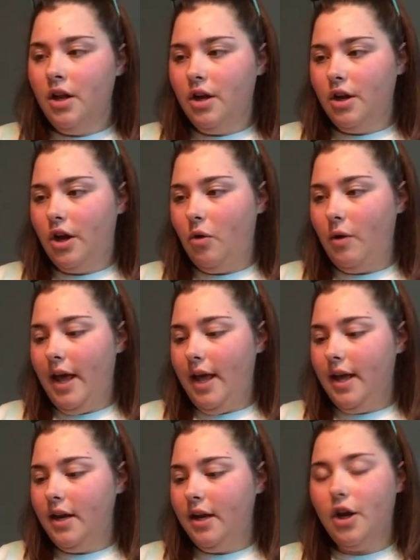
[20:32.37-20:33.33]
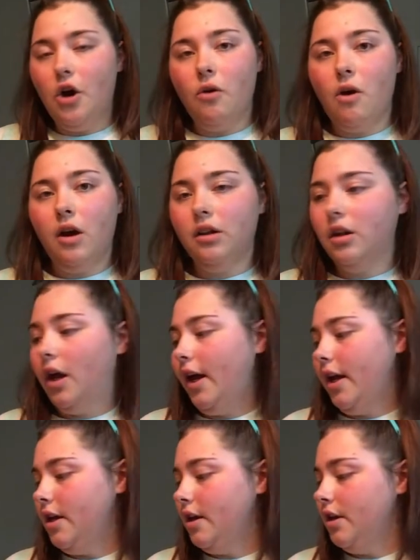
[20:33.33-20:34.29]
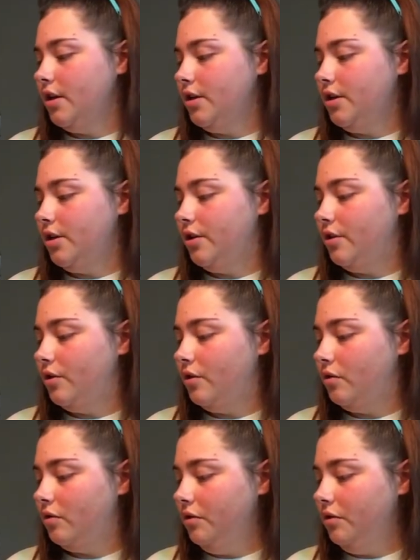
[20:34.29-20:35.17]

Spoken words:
go ahead and go online to,